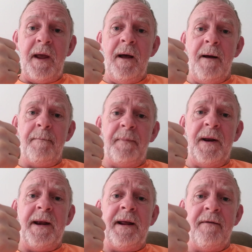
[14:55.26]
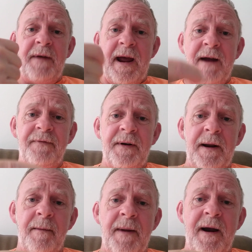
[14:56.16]
uh, plenty of
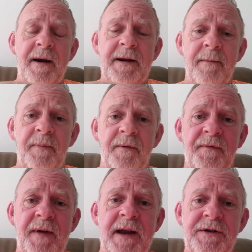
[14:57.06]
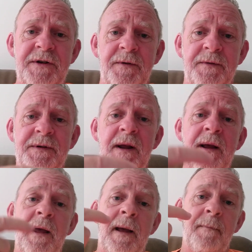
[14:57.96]
African American professionals,
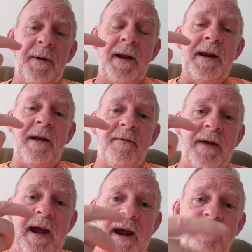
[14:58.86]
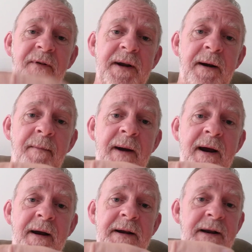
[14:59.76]
plenty of African
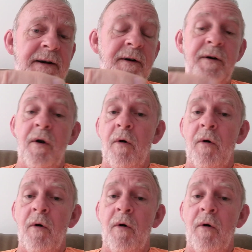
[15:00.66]
American,